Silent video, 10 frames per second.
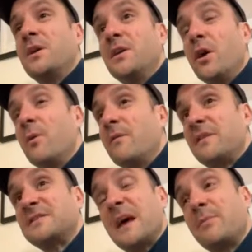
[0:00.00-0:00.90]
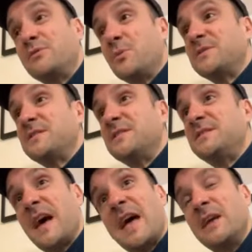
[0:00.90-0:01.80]
everything that's happened to us in the
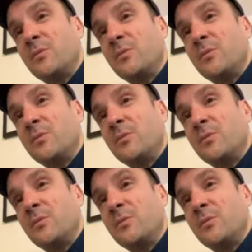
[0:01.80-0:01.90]
day.